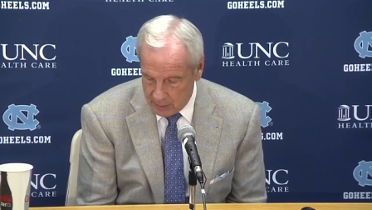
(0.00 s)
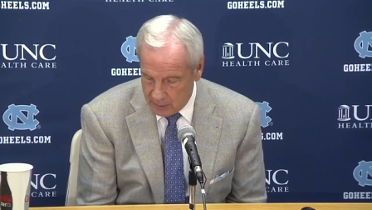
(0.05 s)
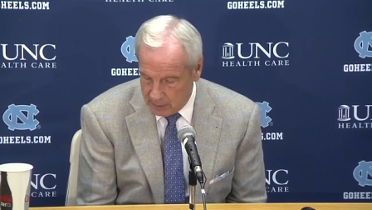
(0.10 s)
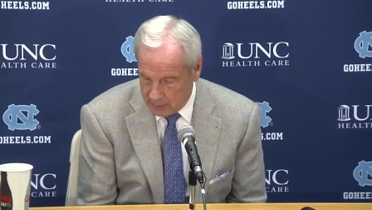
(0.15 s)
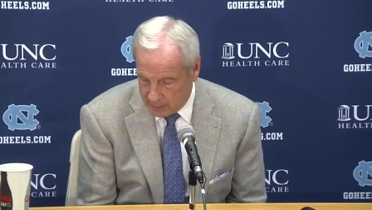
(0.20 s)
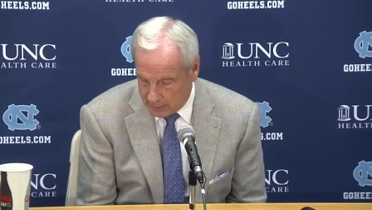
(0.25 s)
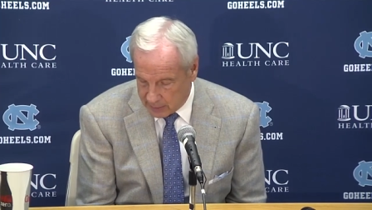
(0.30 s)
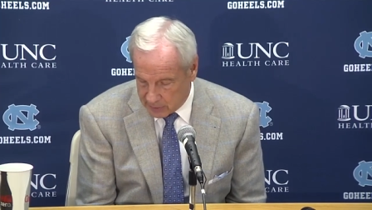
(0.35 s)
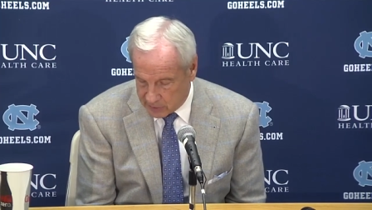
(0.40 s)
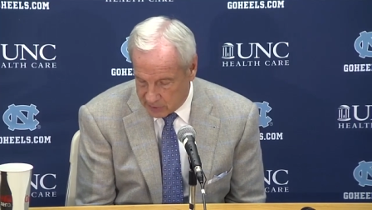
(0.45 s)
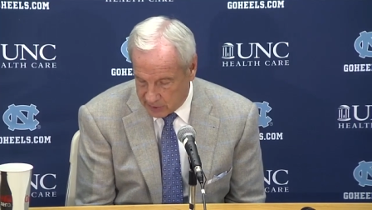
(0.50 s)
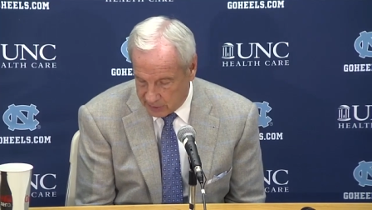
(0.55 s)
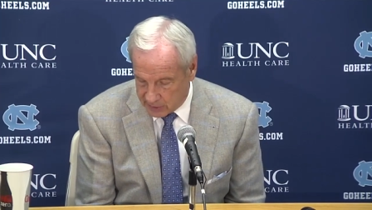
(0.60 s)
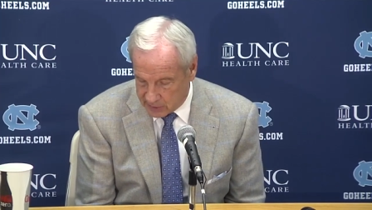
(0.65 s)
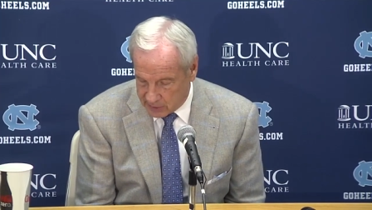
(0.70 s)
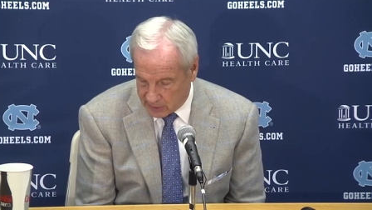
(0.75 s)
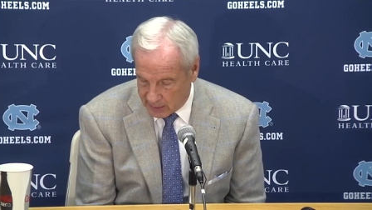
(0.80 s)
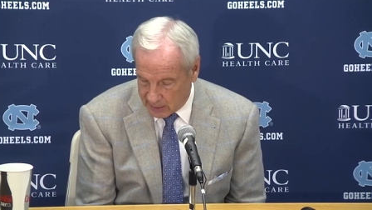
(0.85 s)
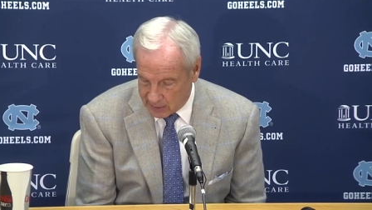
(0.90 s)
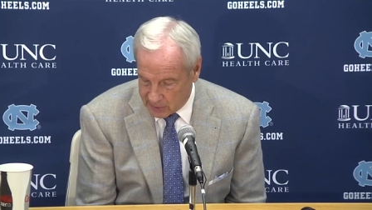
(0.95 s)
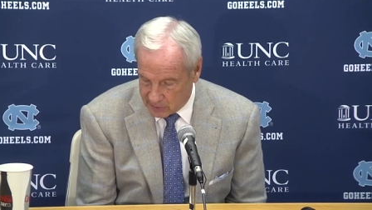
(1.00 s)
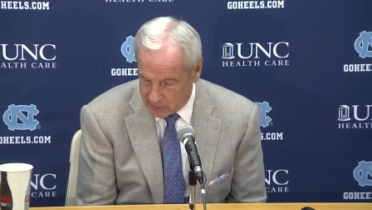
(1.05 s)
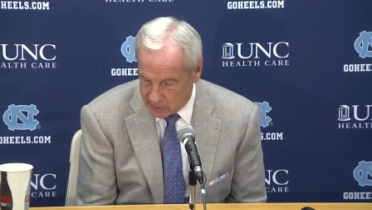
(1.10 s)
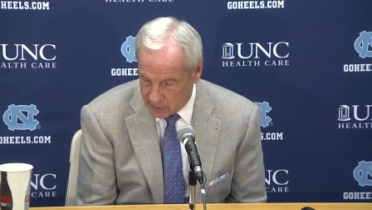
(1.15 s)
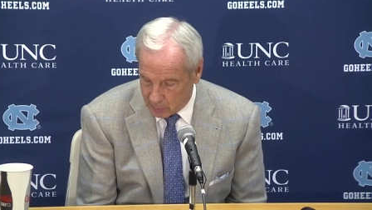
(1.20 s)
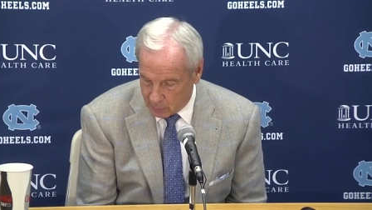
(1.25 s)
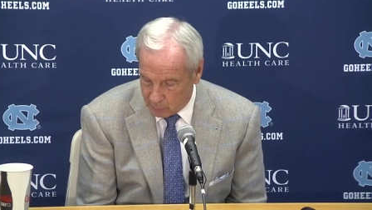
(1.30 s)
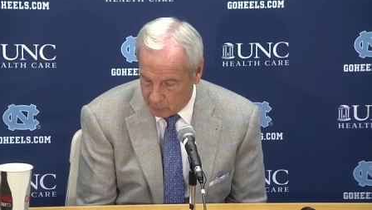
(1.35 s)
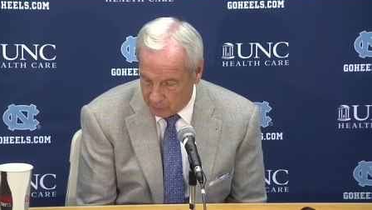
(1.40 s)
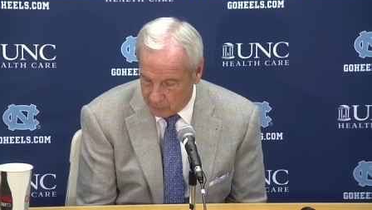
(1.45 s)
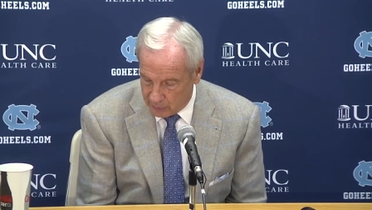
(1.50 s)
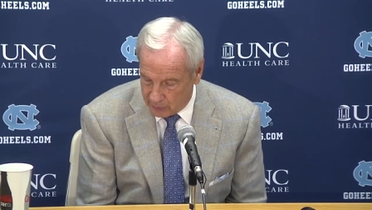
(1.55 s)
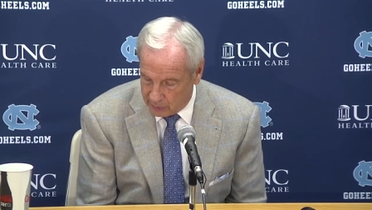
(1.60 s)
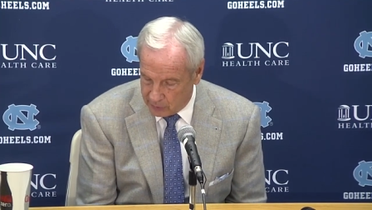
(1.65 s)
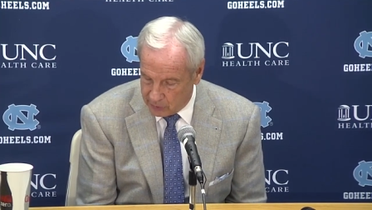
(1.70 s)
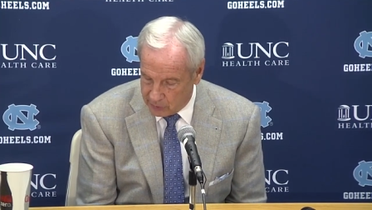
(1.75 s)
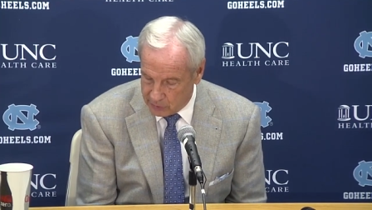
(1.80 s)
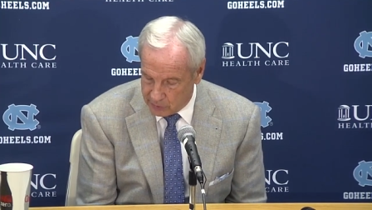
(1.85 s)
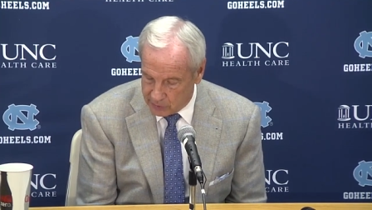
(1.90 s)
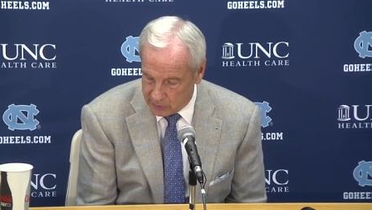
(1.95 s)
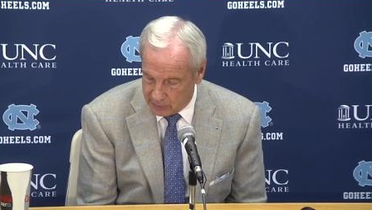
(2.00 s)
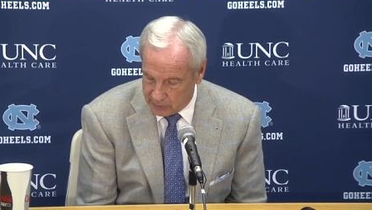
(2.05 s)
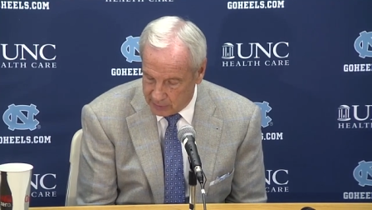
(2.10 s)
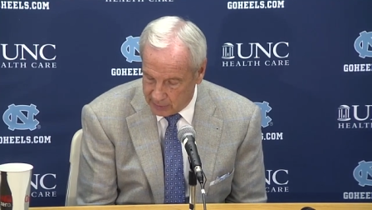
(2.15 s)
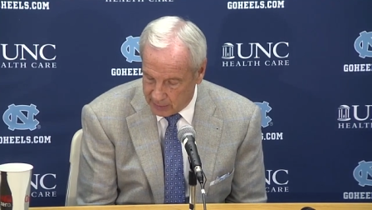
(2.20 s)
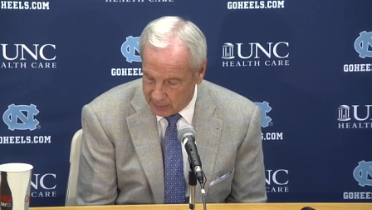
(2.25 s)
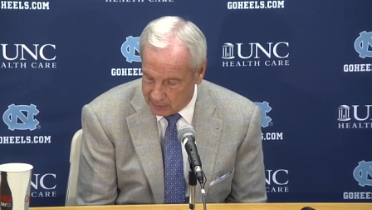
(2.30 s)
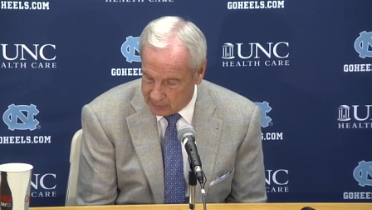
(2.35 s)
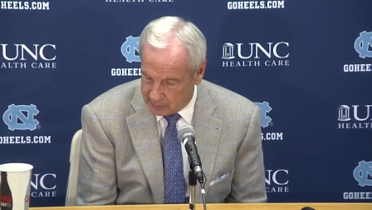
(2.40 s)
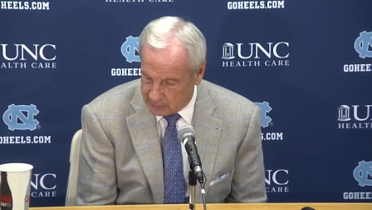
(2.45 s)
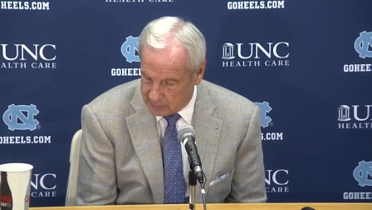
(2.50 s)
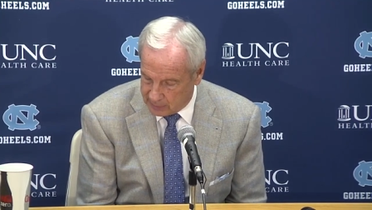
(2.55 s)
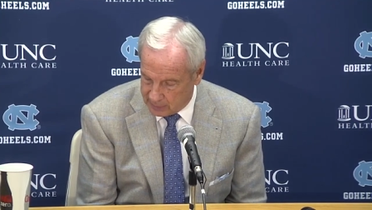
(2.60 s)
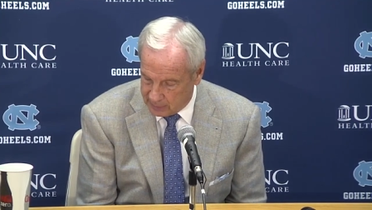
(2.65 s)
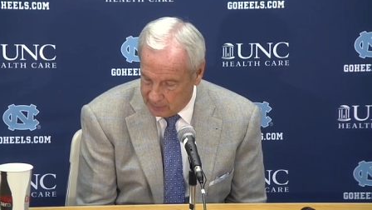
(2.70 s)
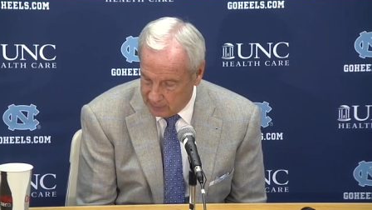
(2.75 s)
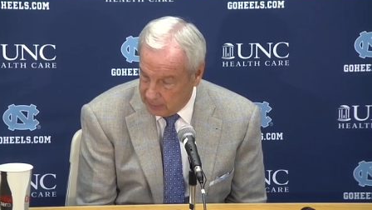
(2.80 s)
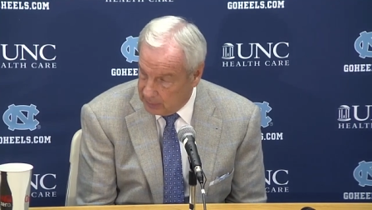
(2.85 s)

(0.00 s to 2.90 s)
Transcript: You got six guys in double figures, and you got, uh,